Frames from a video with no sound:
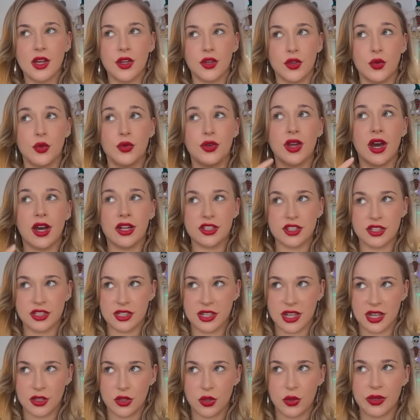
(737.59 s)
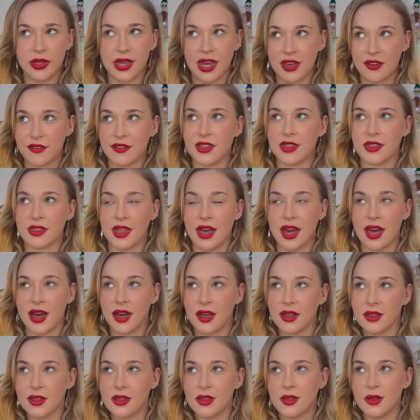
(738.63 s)
You nurtured it. You gave it
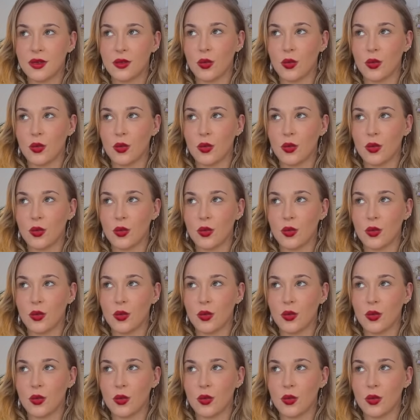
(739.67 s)
that.